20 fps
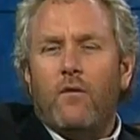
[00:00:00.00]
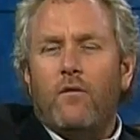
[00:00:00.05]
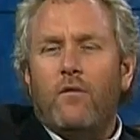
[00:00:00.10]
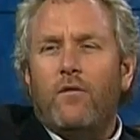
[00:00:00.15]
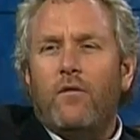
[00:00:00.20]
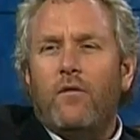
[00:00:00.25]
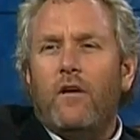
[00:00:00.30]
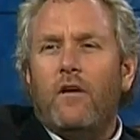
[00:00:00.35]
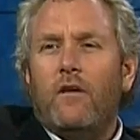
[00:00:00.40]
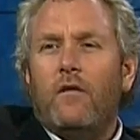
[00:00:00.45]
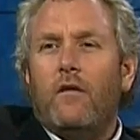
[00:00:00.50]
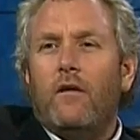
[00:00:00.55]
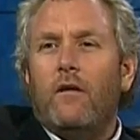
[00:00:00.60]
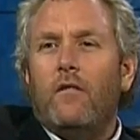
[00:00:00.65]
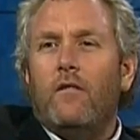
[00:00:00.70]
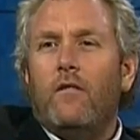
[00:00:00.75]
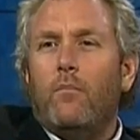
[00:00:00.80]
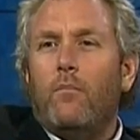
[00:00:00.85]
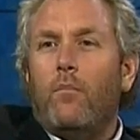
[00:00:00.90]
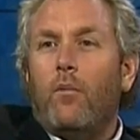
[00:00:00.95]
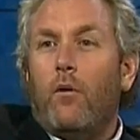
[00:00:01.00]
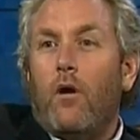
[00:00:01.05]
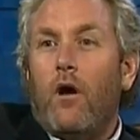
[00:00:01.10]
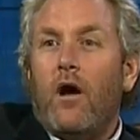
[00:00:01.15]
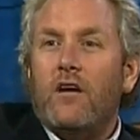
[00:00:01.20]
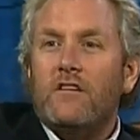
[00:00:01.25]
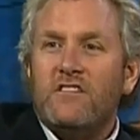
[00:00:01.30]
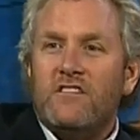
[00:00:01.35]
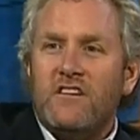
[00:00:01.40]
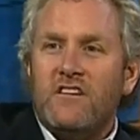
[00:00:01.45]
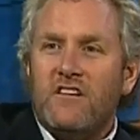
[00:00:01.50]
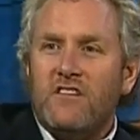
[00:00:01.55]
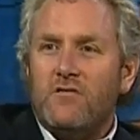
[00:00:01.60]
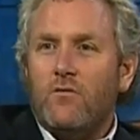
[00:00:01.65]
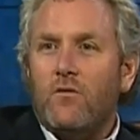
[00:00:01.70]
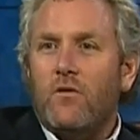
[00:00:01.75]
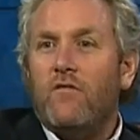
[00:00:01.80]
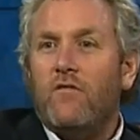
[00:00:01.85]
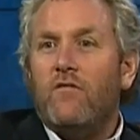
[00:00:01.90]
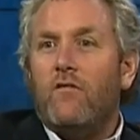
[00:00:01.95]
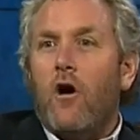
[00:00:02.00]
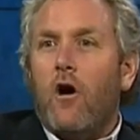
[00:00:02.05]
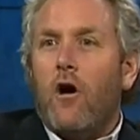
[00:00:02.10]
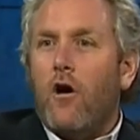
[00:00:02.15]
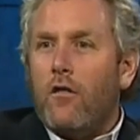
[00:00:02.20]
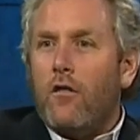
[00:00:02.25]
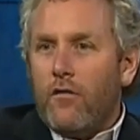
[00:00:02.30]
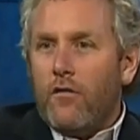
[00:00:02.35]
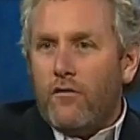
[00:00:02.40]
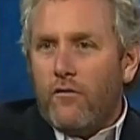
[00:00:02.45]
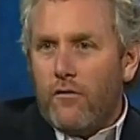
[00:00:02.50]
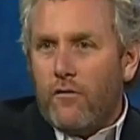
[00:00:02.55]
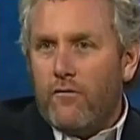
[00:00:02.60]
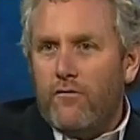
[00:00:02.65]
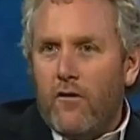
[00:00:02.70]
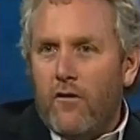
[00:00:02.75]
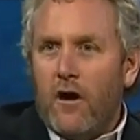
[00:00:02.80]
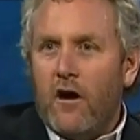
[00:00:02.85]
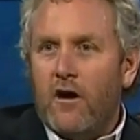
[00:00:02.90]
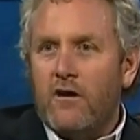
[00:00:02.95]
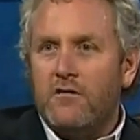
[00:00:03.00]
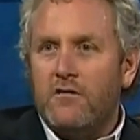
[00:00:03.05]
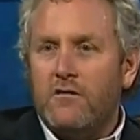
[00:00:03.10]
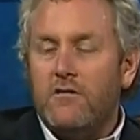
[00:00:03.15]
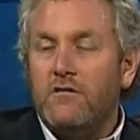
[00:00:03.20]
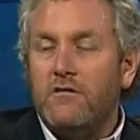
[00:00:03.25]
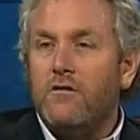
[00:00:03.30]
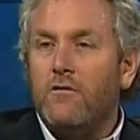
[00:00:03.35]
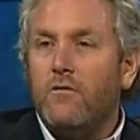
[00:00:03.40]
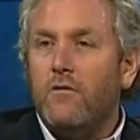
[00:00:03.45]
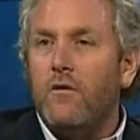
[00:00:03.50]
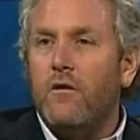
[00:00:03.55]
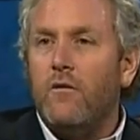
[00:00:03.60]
I don't think the process would have gone through Fox News.